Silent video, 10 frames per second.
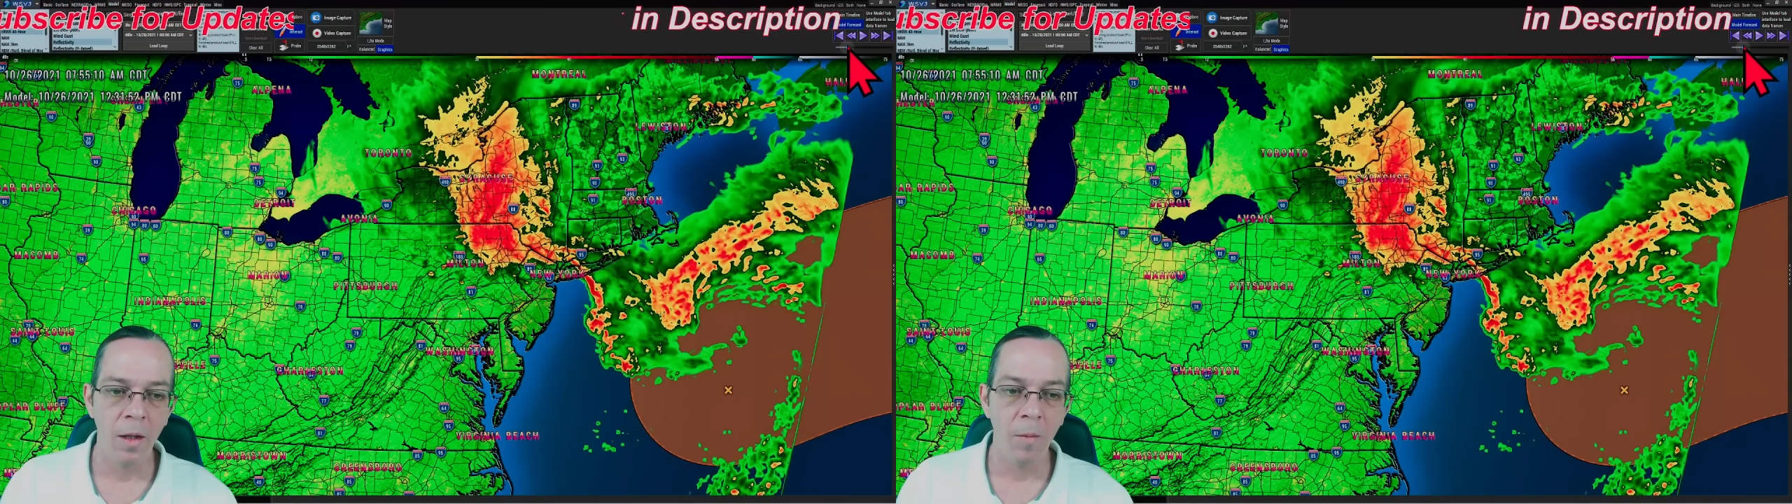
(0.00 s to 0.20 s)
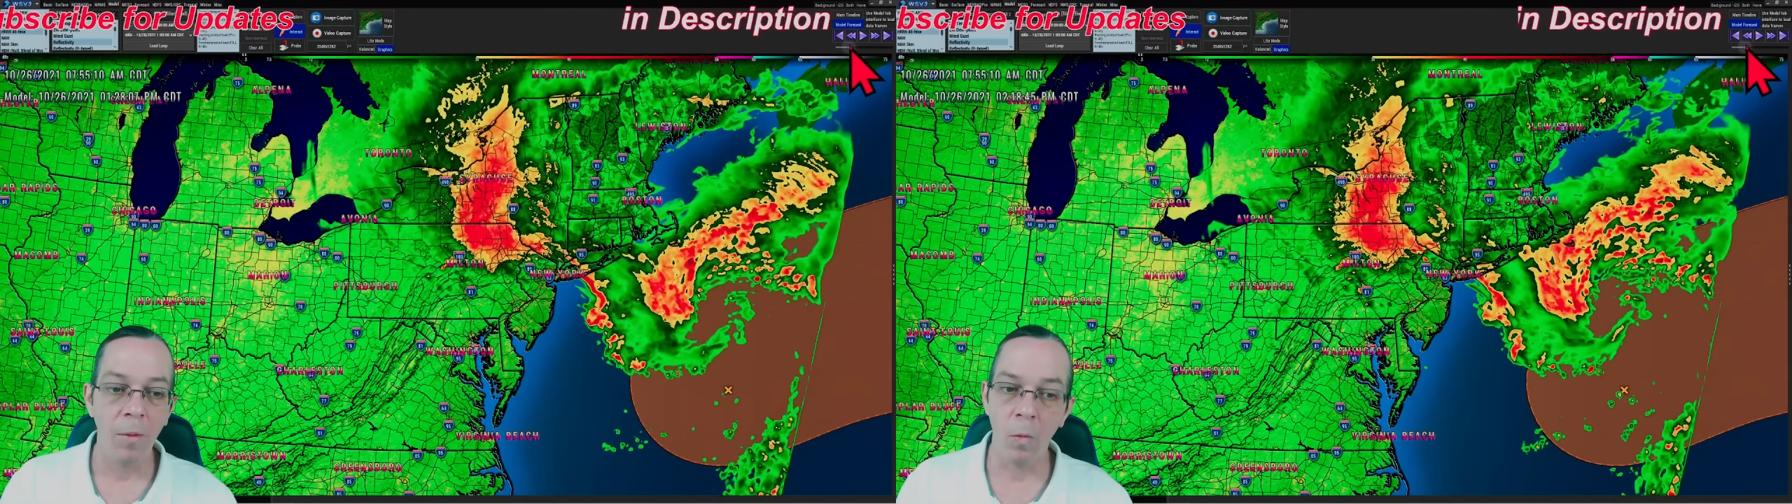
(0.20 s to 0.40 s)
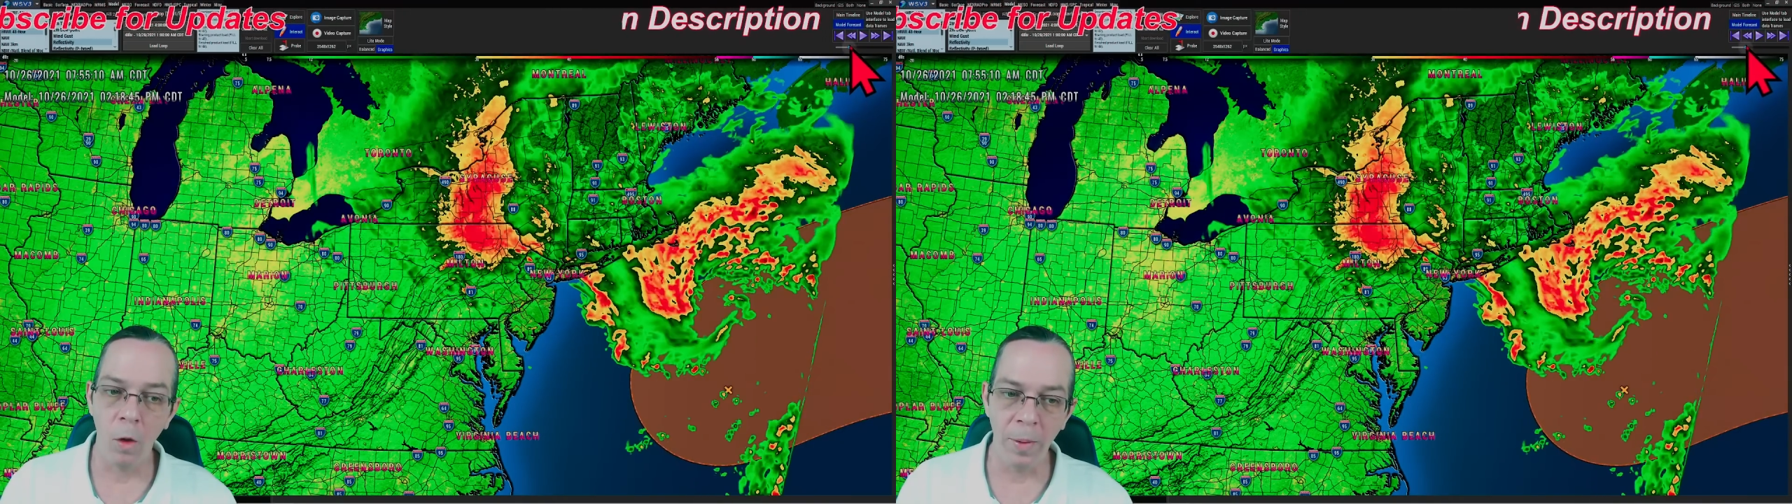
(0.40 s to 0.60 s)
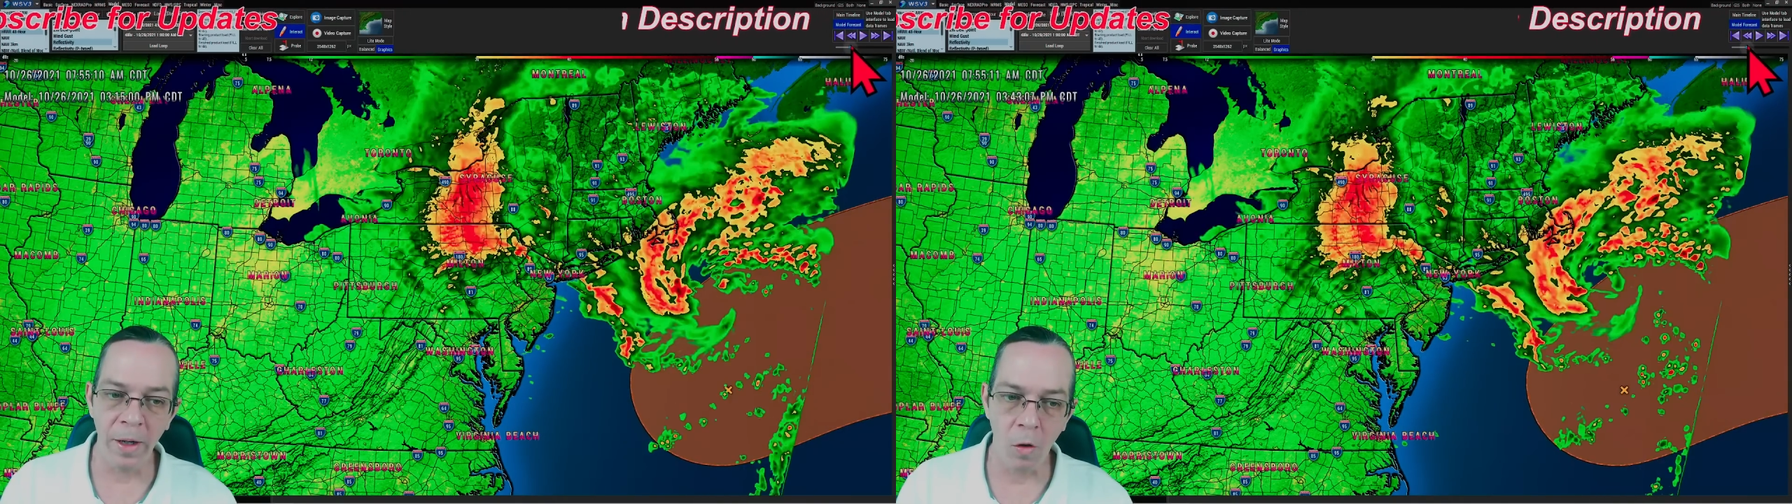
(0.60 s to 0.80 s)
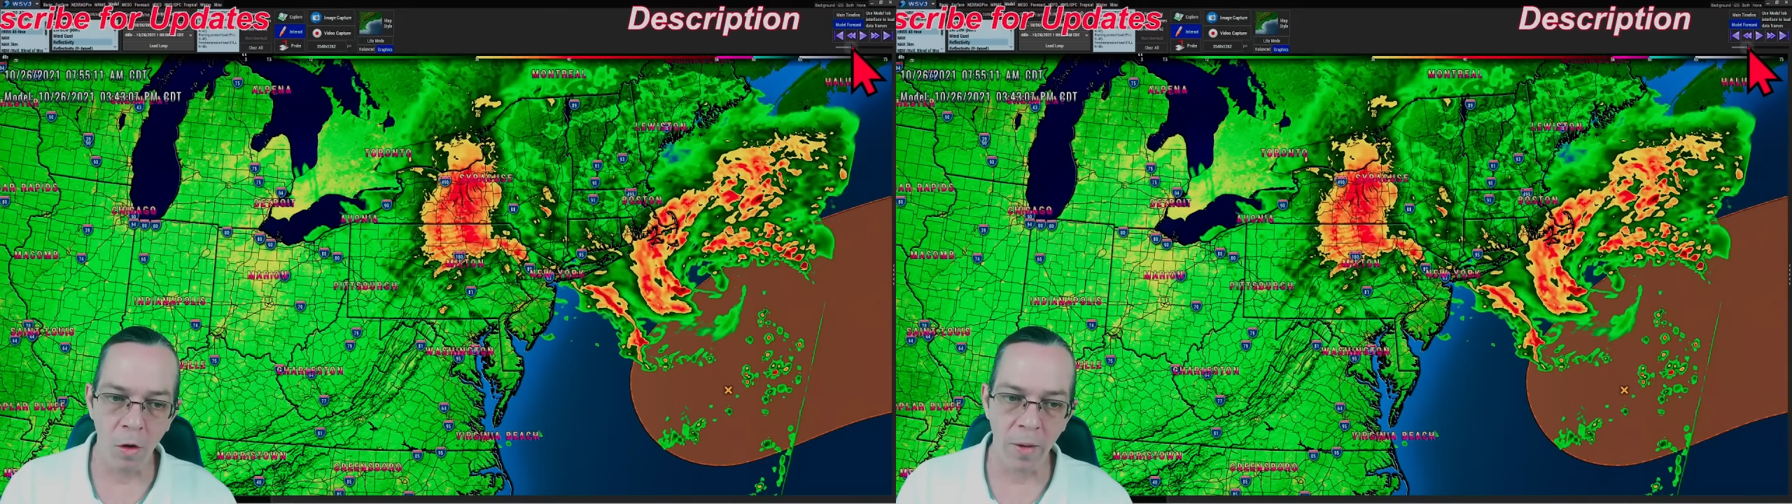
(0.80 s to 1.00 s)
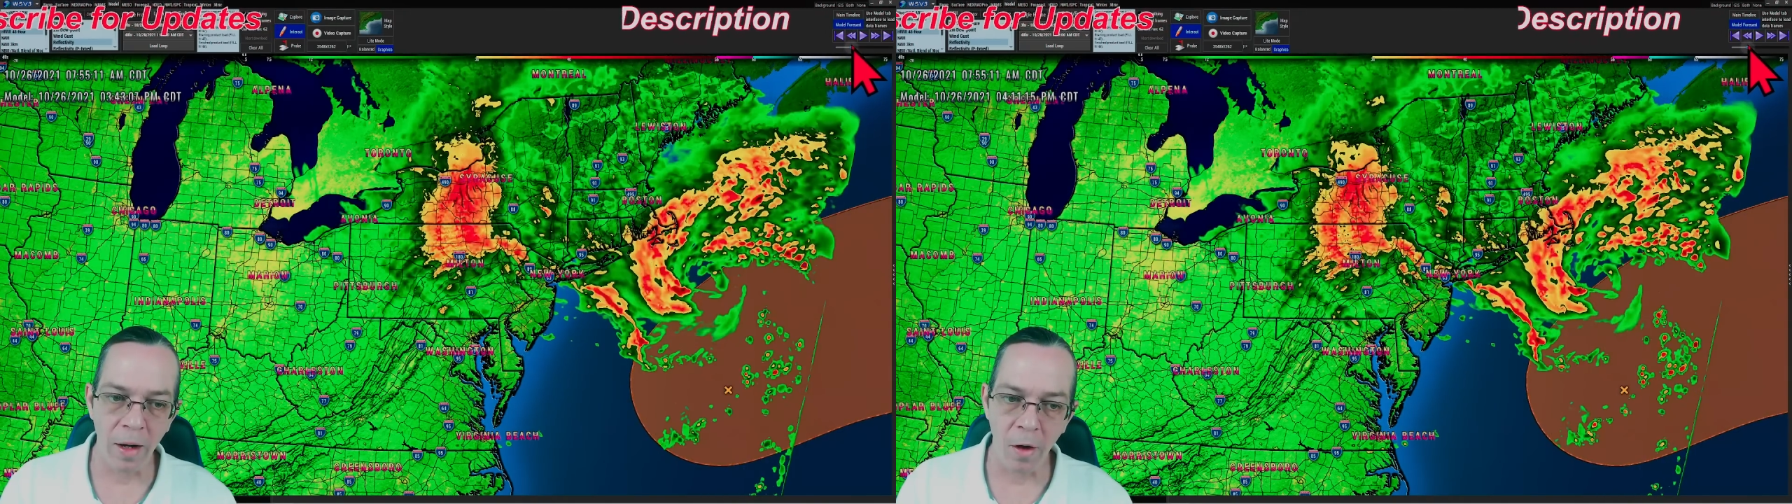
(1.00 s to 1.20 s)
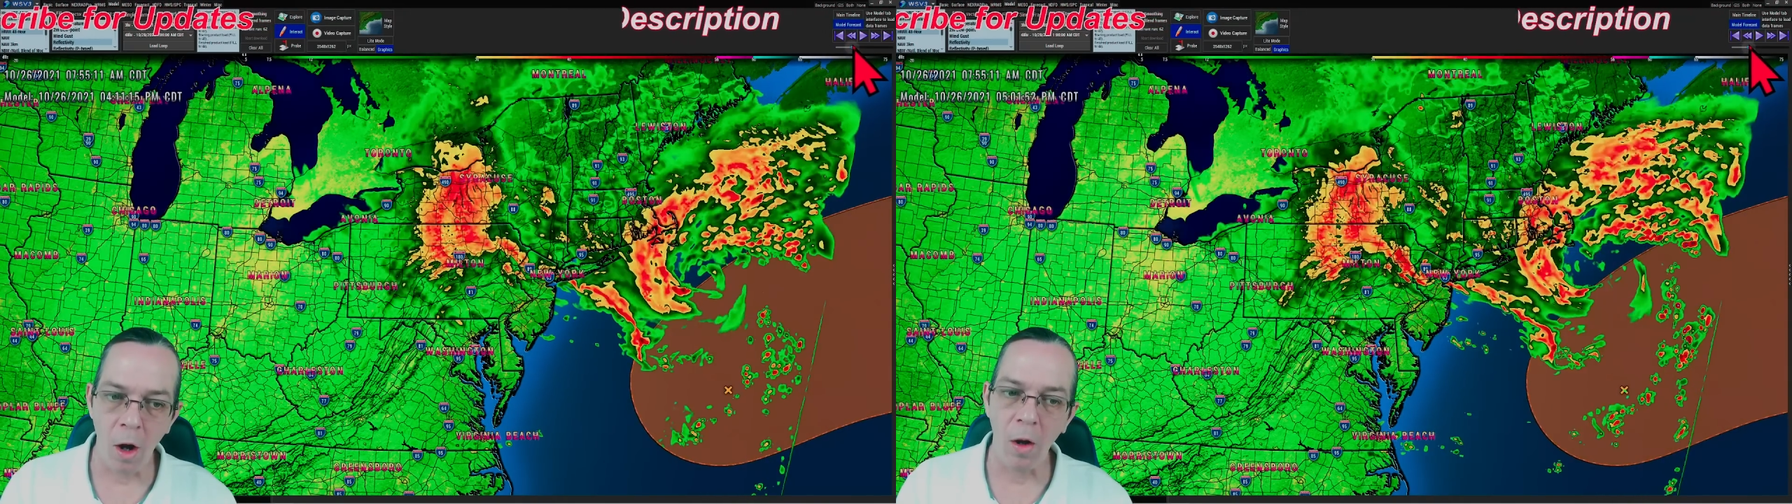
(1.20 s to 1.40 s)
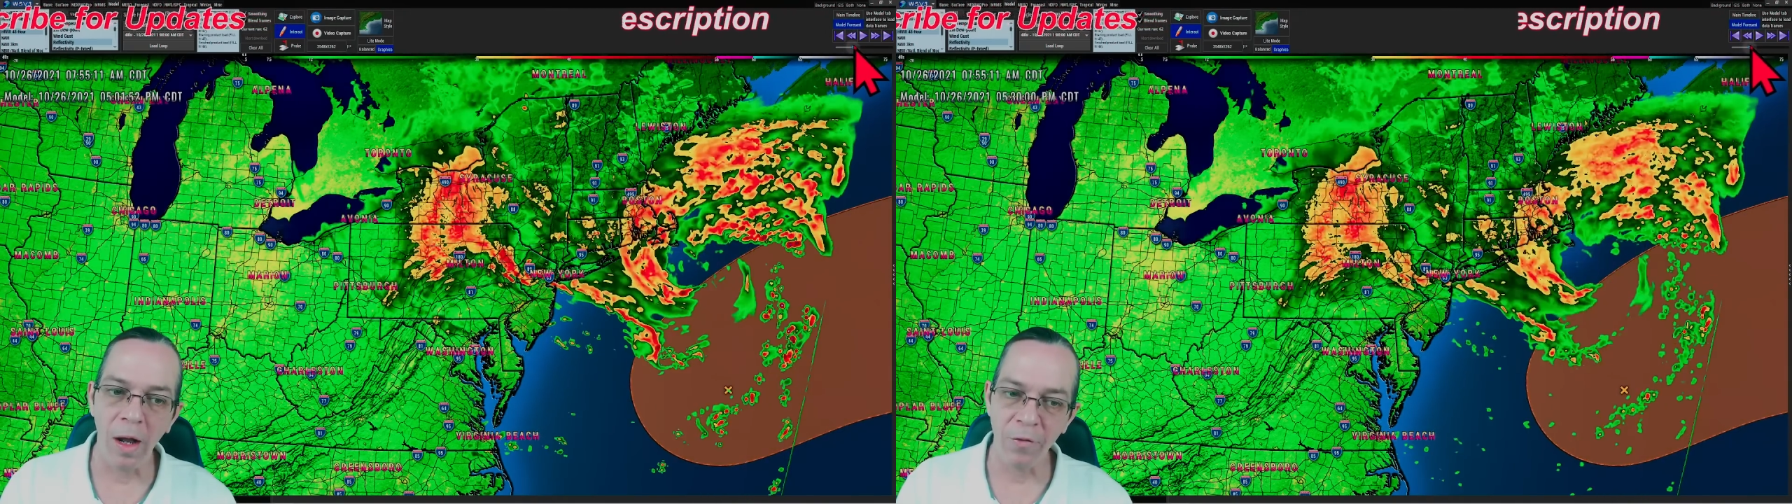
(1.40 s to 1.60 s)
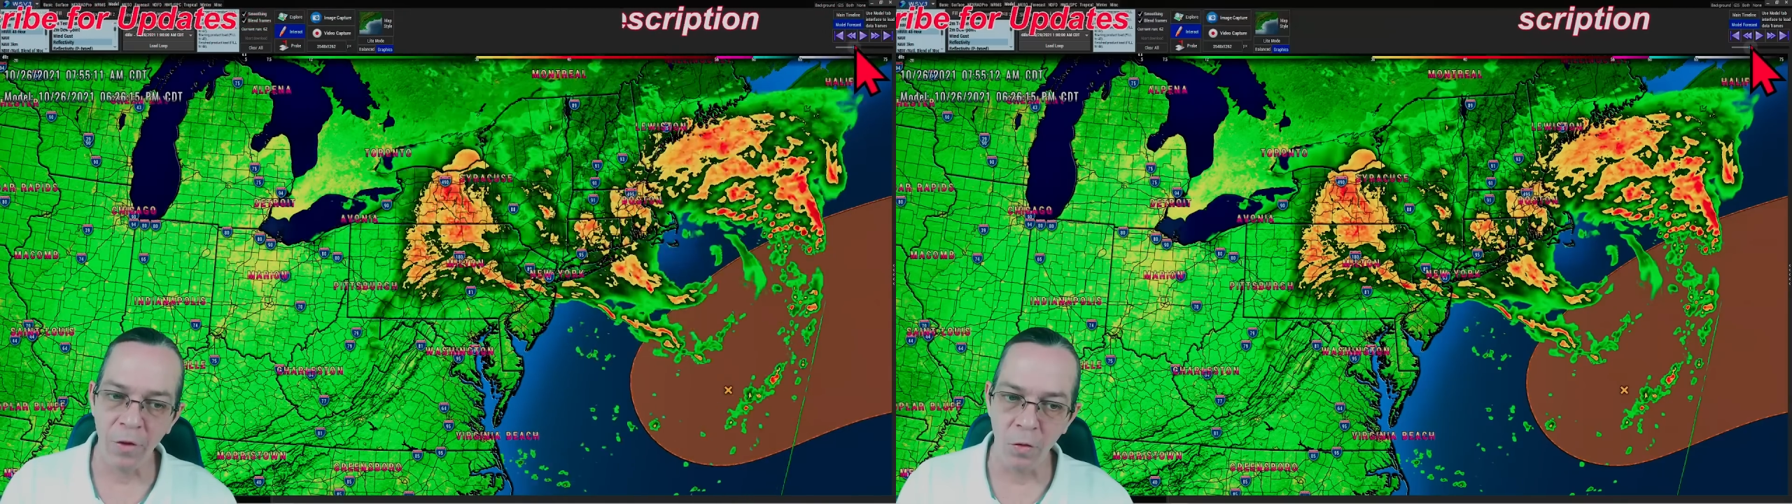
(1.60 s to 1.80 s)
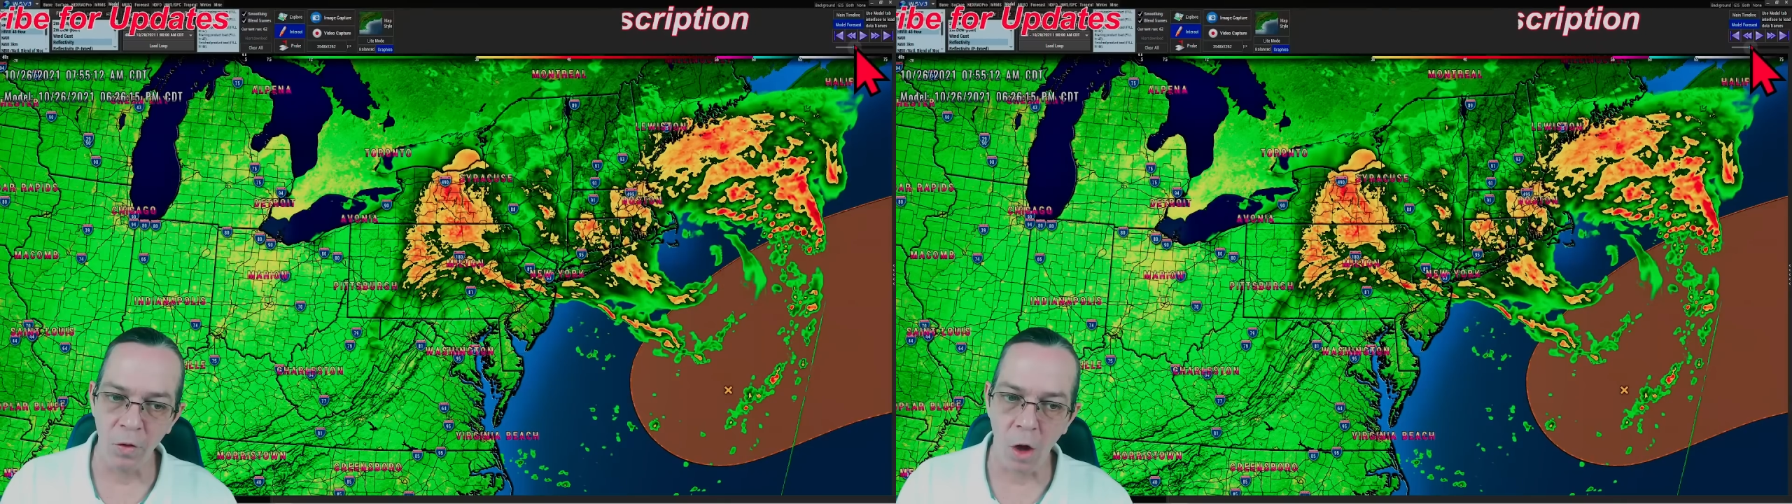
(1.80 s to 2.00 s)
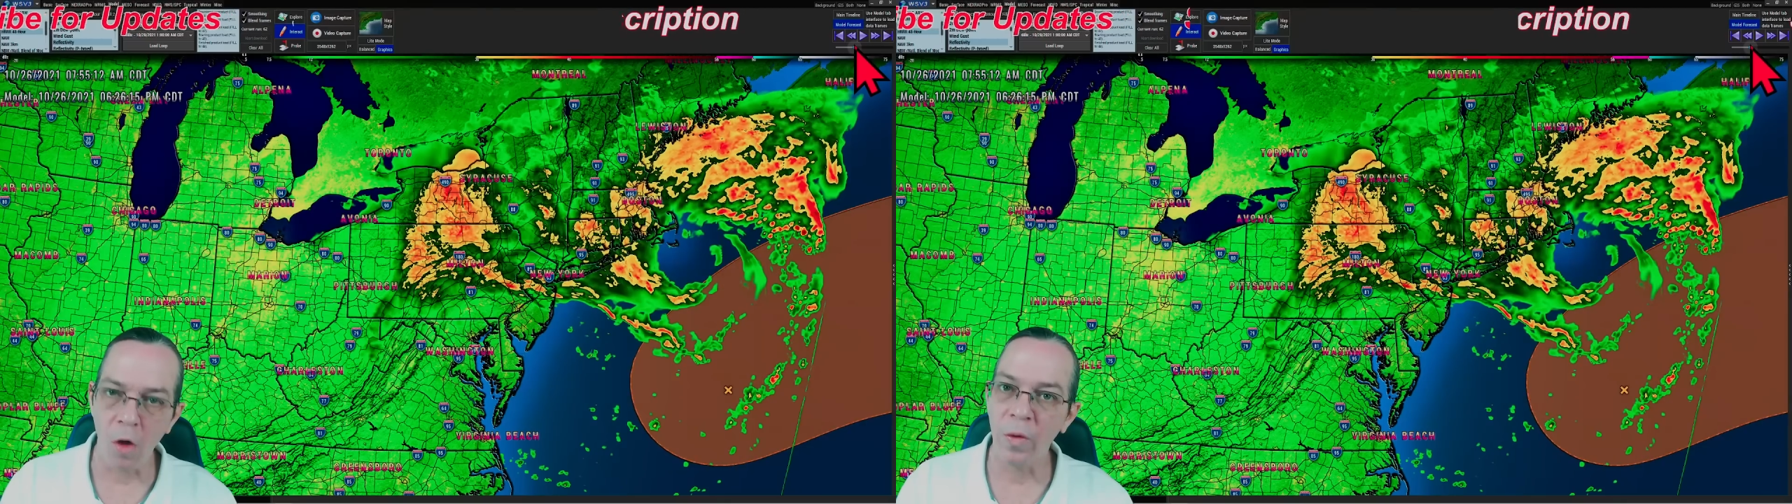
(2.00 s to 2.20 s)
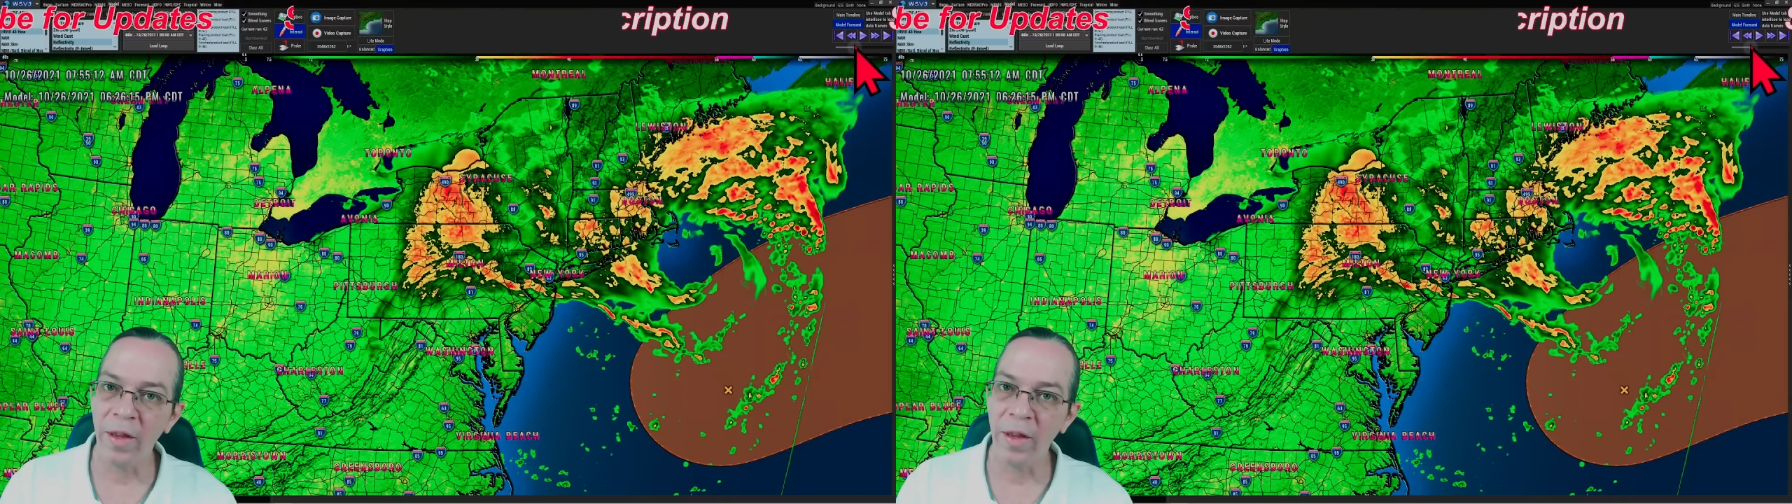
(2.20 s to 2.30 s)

but it will be going around all afternoon long with